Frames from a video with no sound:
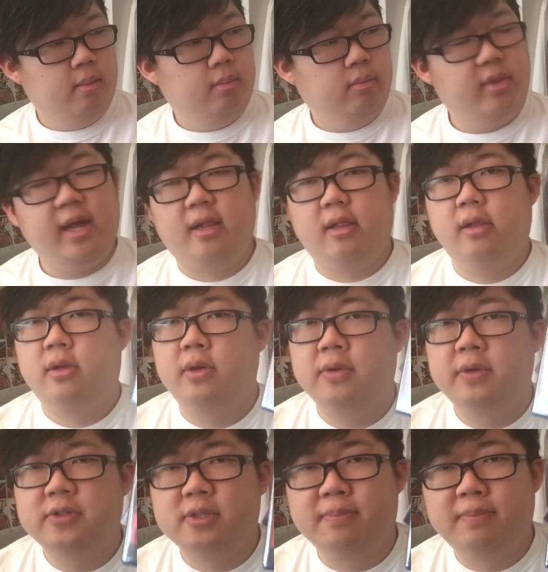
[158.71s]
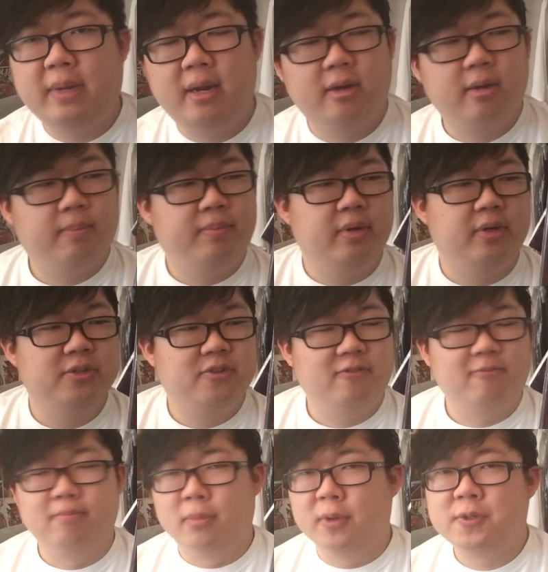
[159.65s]
Black Lagoon is about a bunch
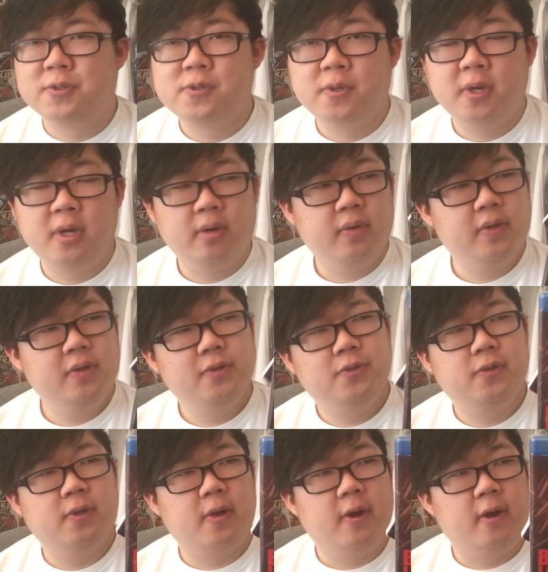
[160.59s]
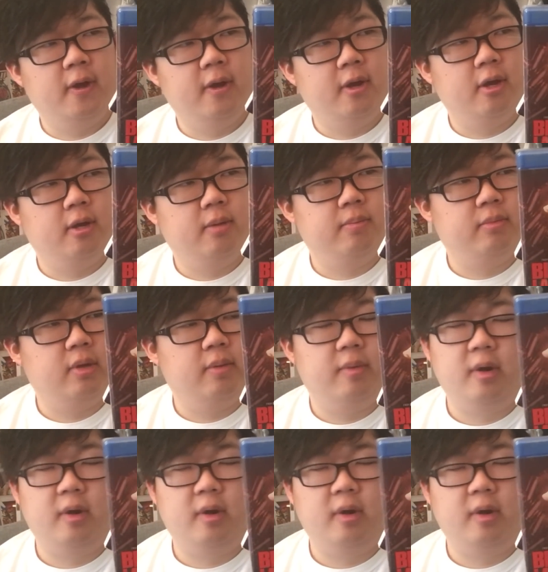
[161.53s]
of mercenaries, um,